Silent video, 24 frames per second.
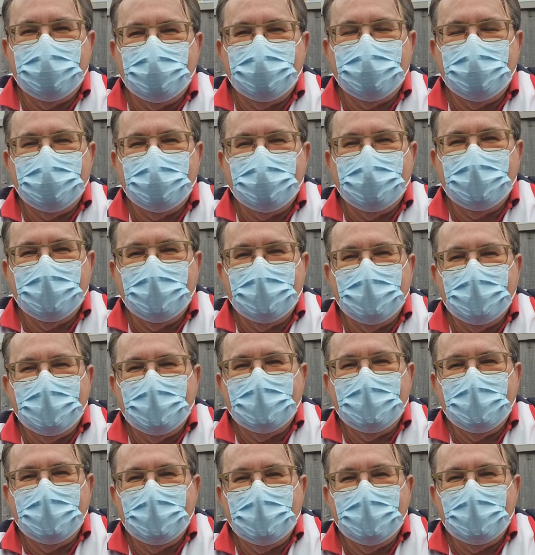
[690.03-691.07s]
take a draw
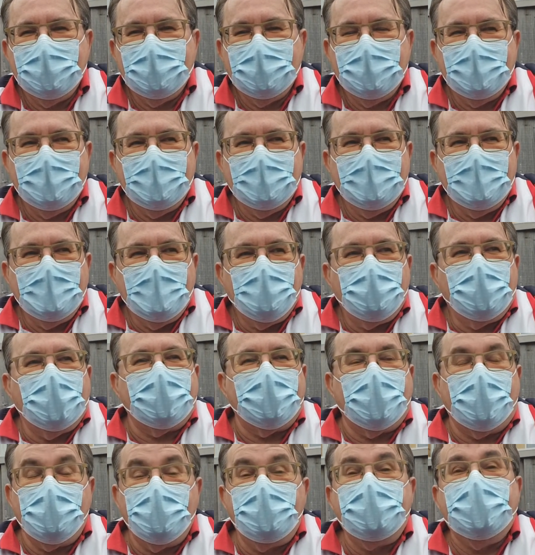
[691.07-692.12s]
today. Well,
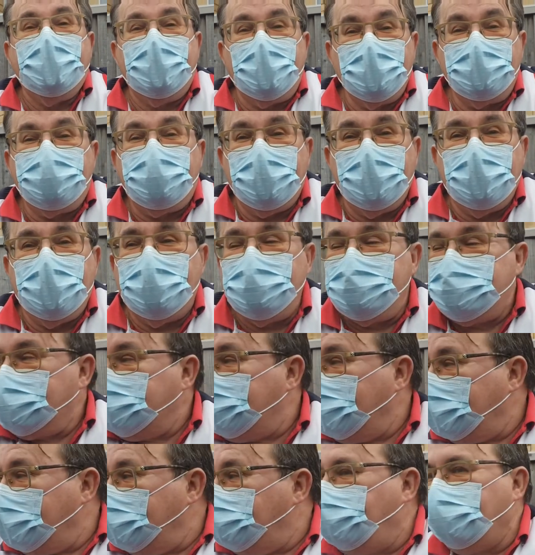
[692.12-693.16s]
that would be good for you to
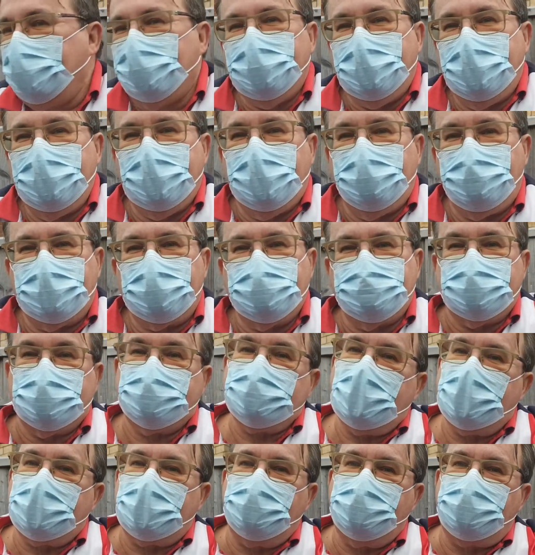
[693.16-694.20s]
get a point here because
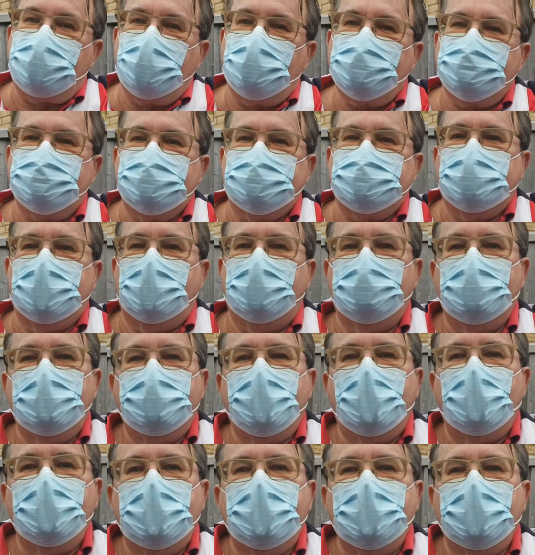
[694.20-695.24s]
it's like a fortress here. We've
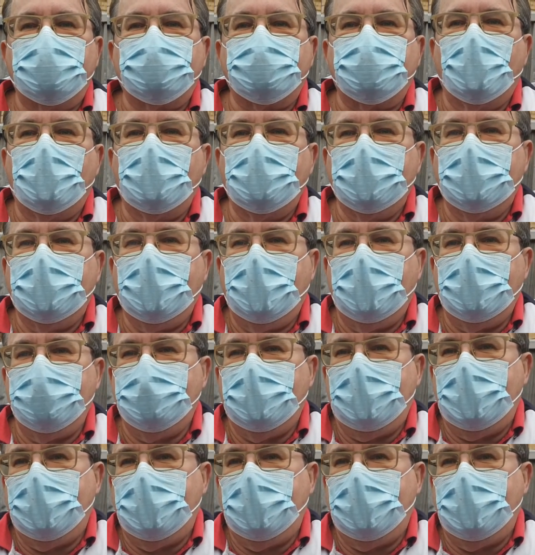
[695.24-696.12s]
only lost one game